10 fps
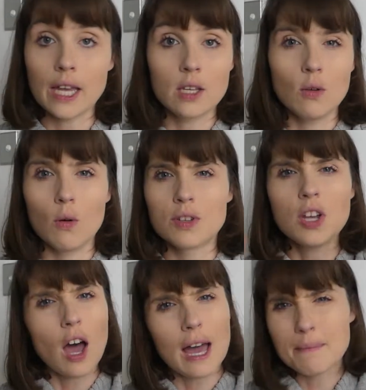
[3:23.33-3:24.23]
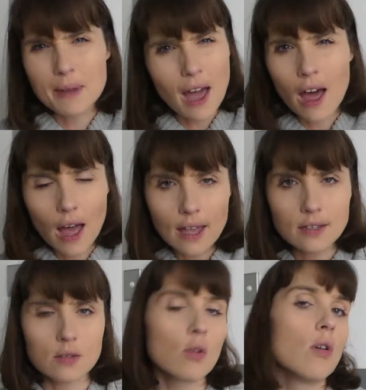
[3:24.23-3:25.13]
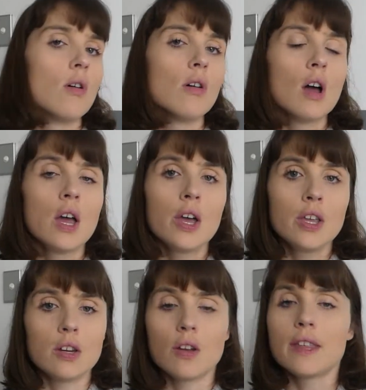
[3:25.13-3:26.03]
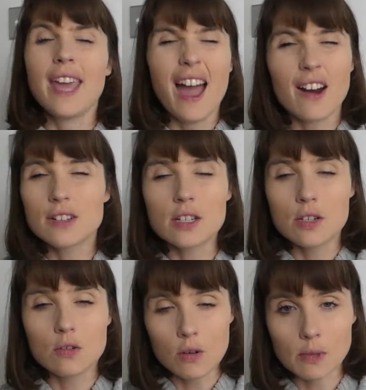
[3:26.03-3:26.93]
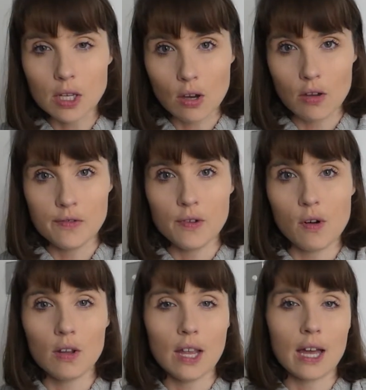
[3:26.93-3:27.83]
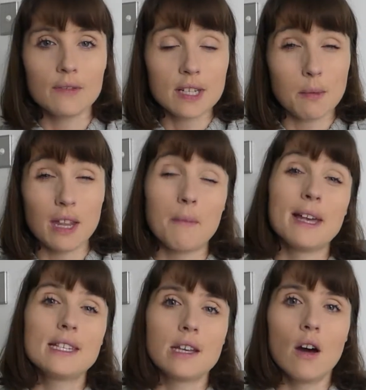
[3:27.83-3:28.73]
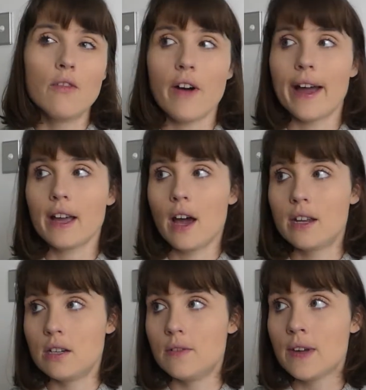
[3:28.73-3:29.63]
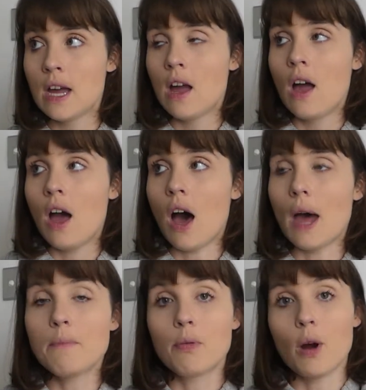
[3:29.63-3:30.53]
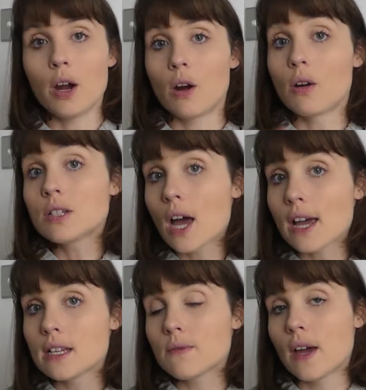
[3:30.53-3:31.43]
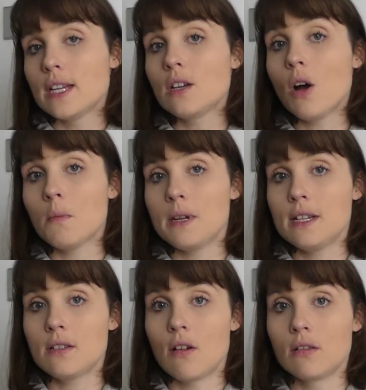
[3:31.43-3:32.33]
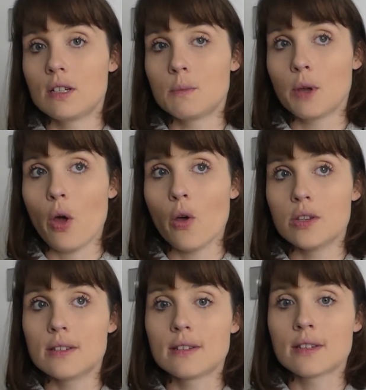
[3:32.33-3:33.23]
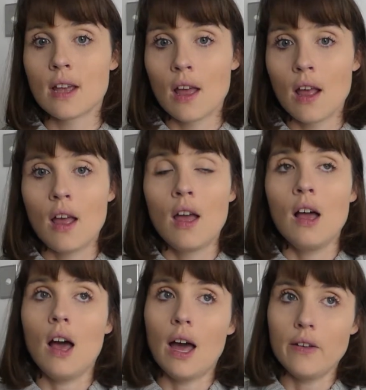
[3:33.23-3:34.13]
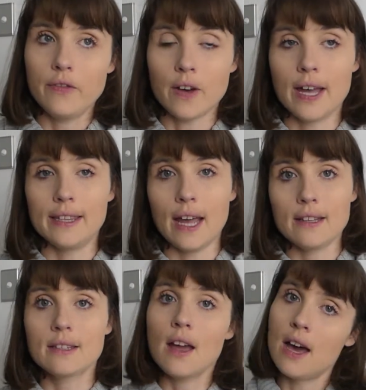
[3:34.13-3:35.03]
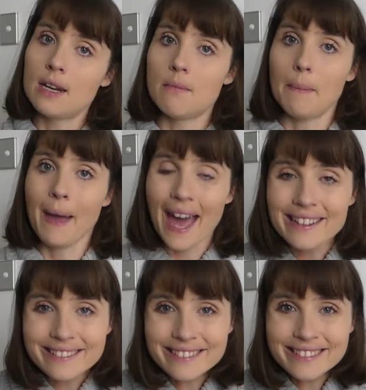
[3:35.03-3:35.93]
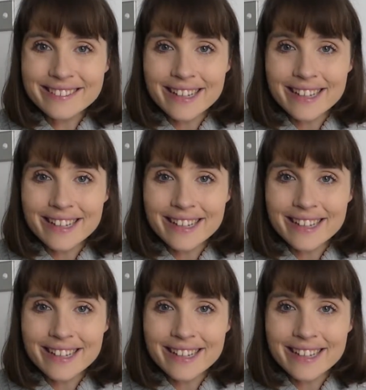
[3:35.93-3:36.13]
your typecast, or the characters you normally go for. Like for someone like myself, I prioritize finding comedy songs because I find that's kind of my pattern.